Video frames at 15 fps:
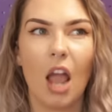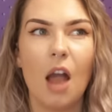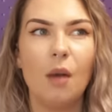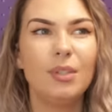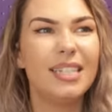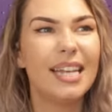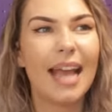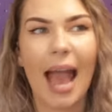I
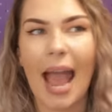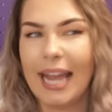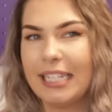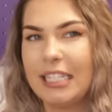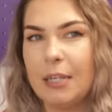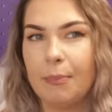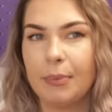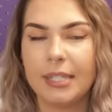would say
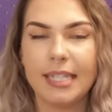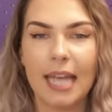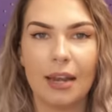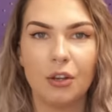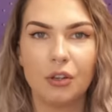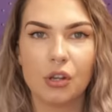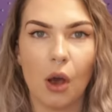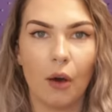
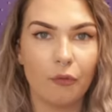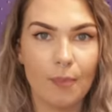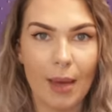80% of